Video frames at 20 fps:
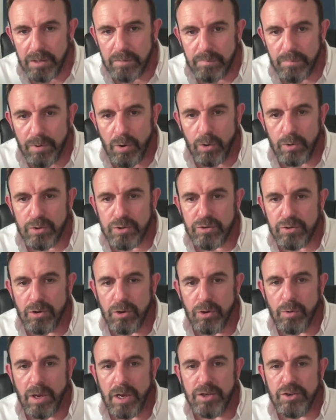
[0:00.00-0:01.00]
but
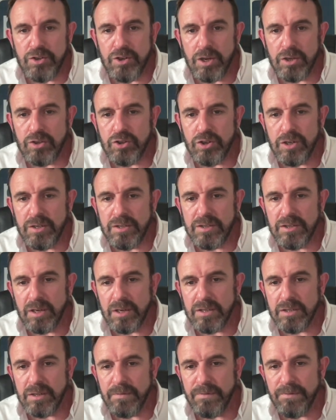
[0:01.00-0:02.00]
also HSG
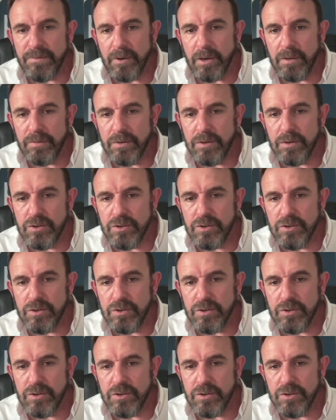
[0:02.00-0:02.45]
65,